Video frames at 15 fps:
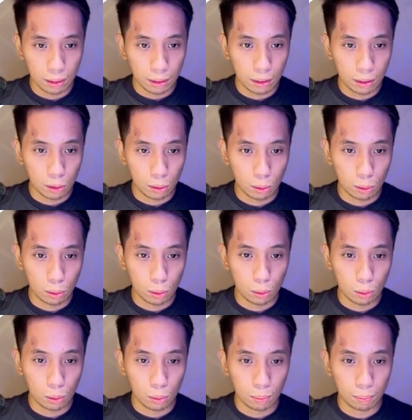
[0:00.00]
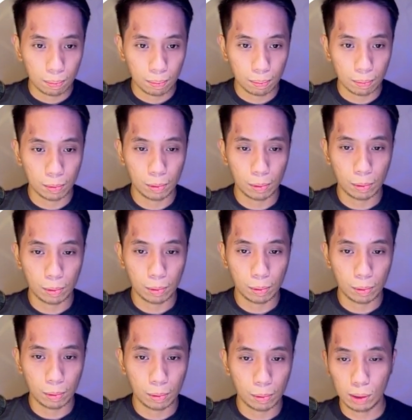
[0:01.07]
So we're
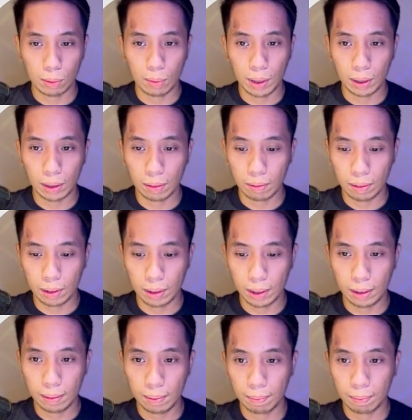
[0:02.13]
gonna use waterfall.